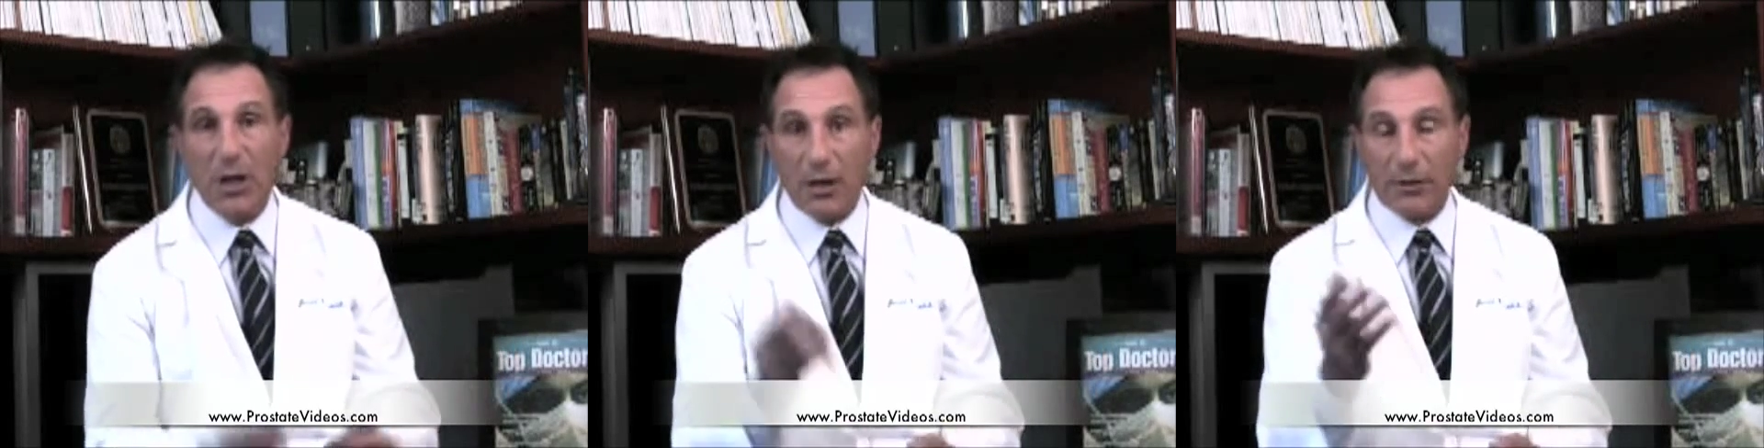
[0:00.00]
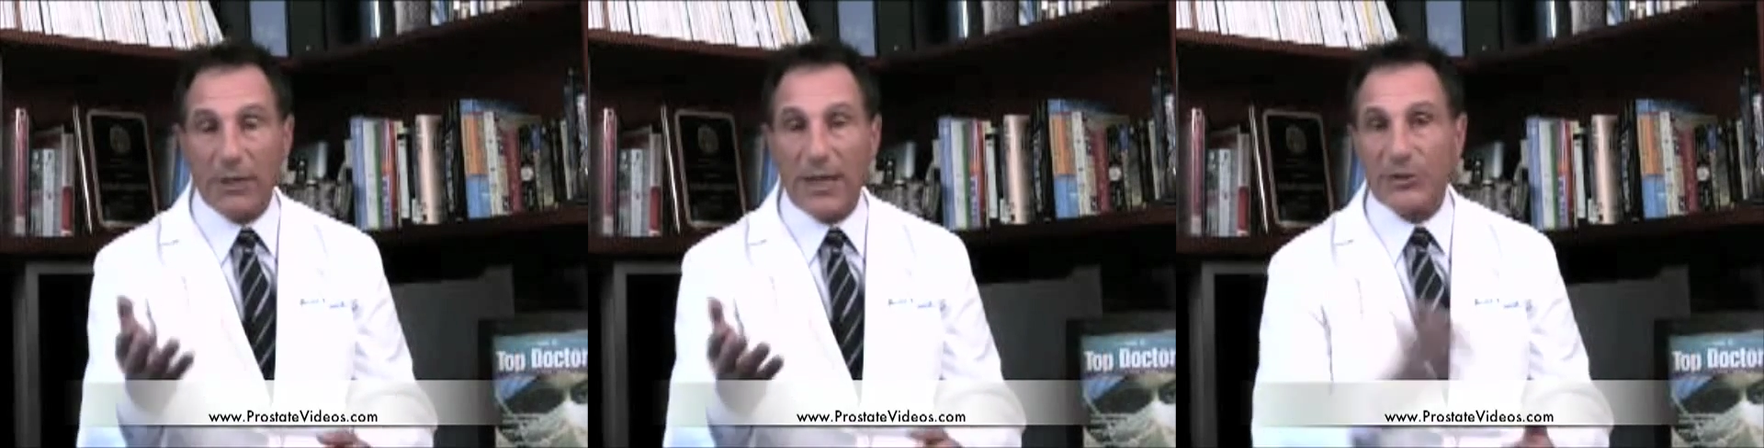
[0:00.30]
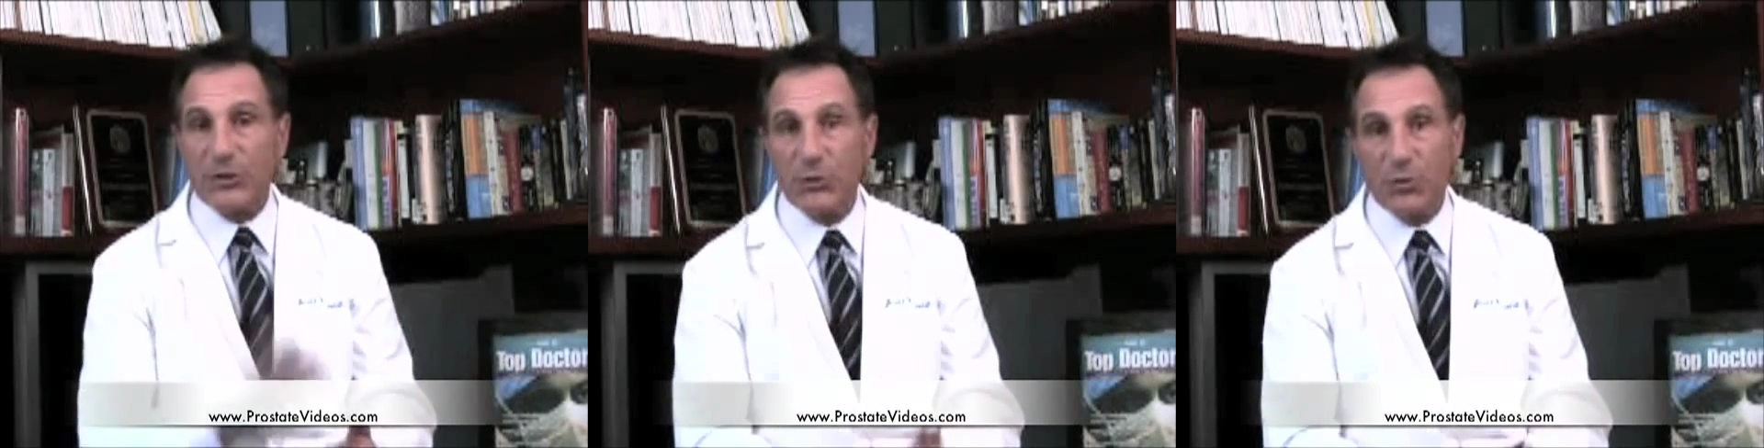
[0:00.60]

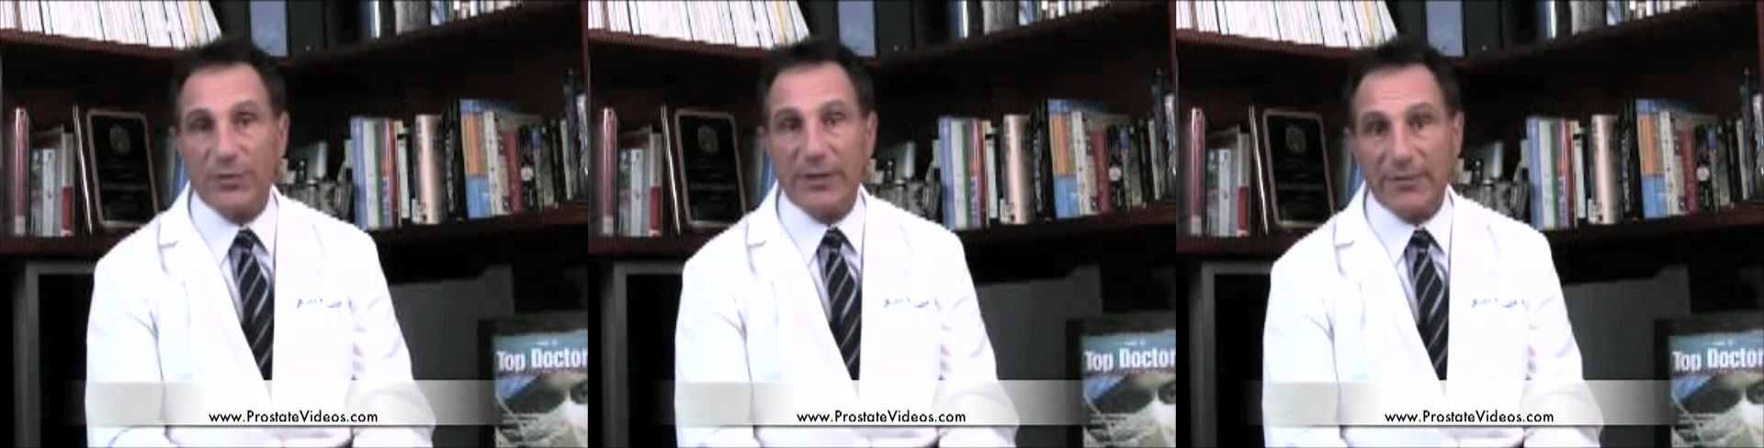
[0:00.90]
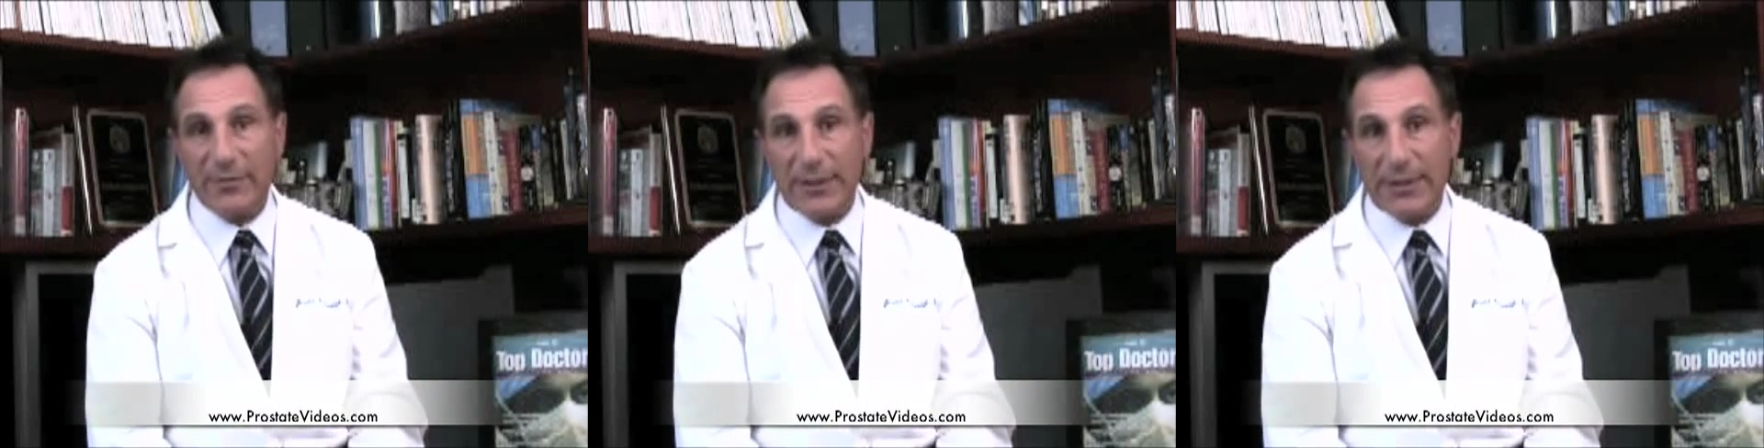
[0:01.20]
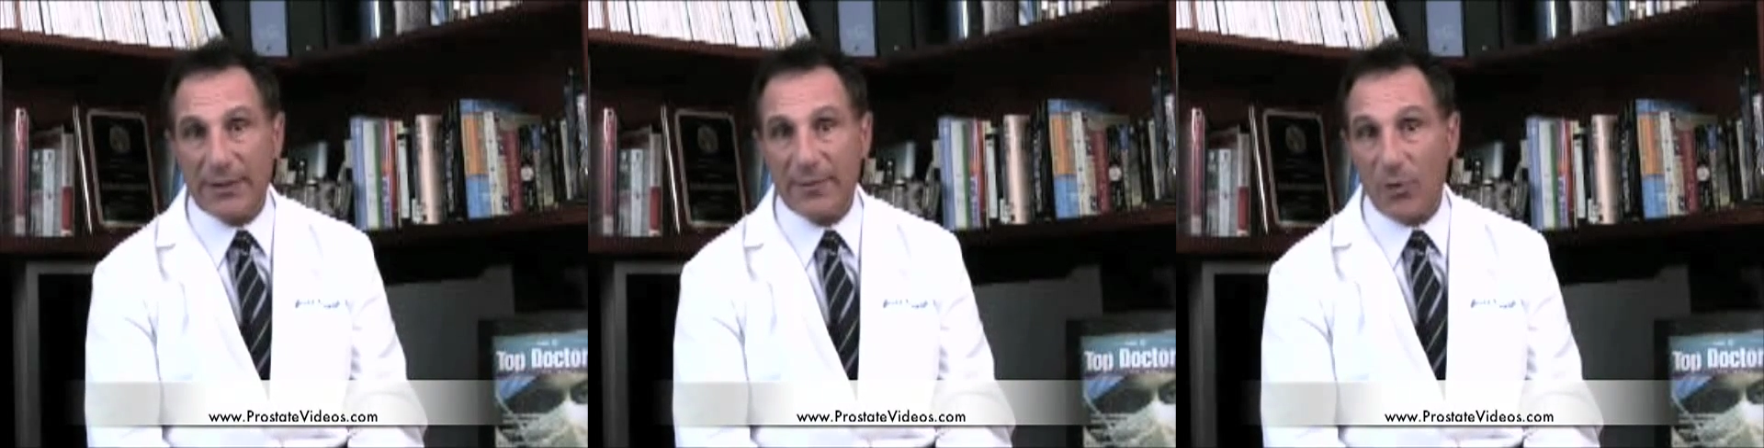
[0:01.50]
unless you've given
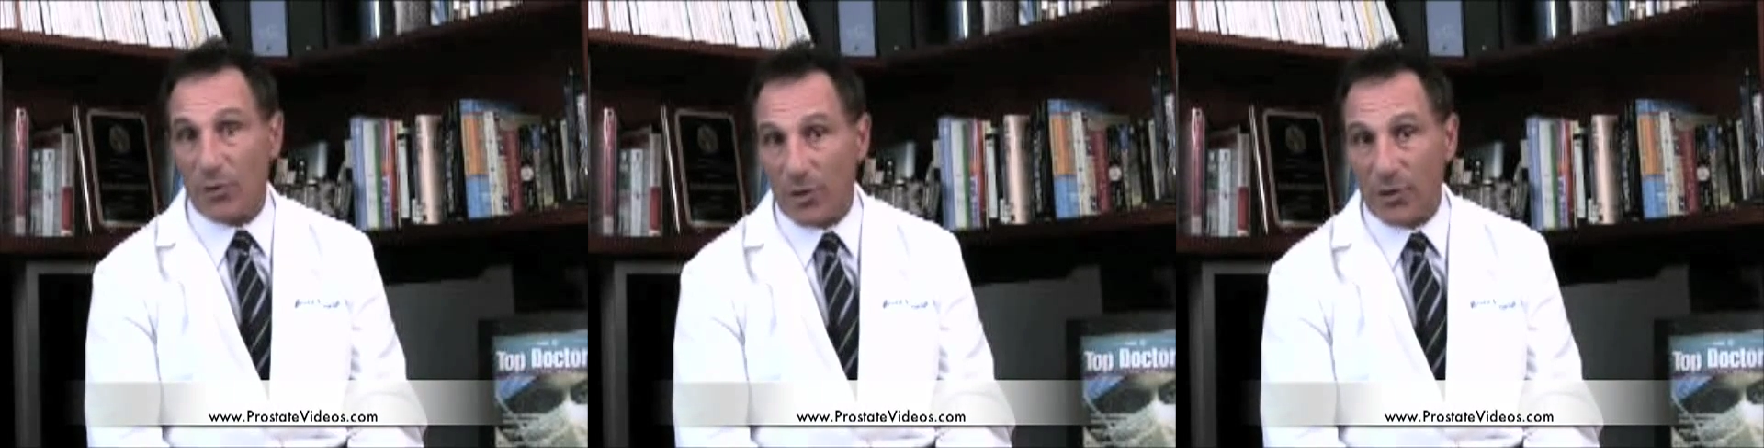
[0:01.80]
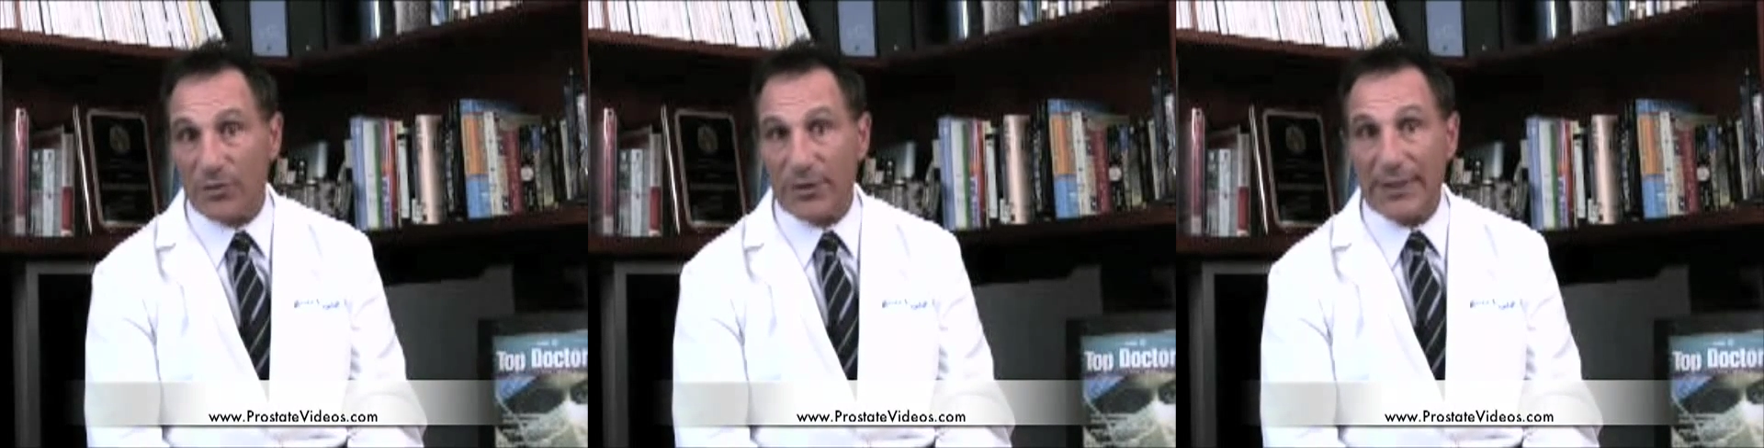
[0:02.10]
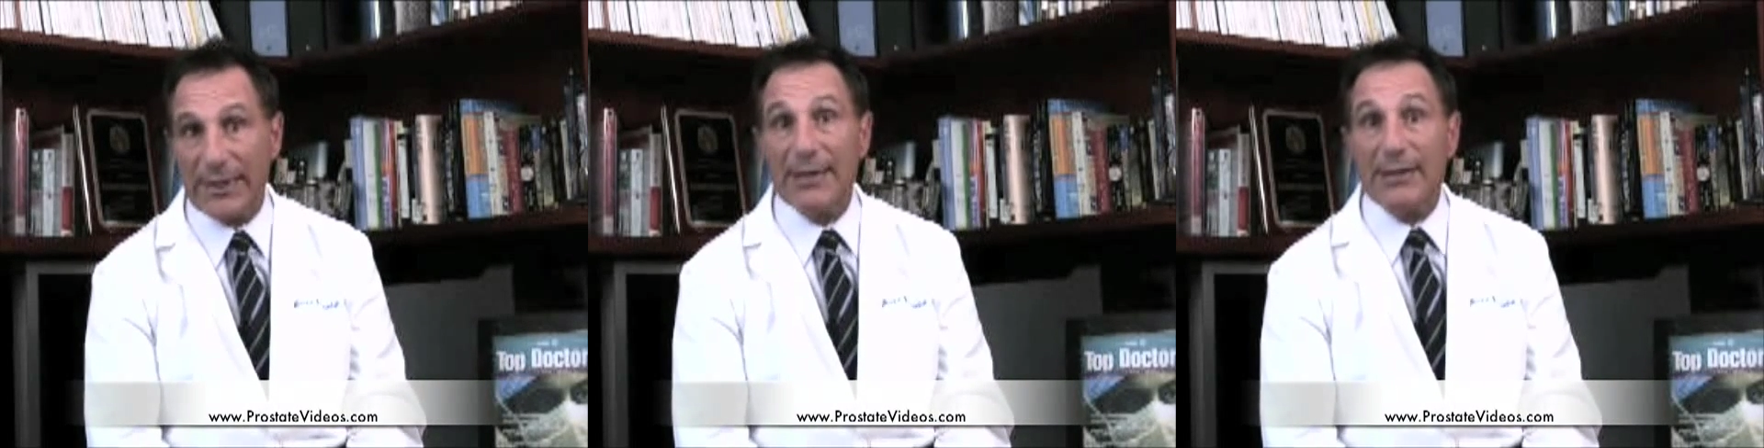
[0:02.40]
him or her the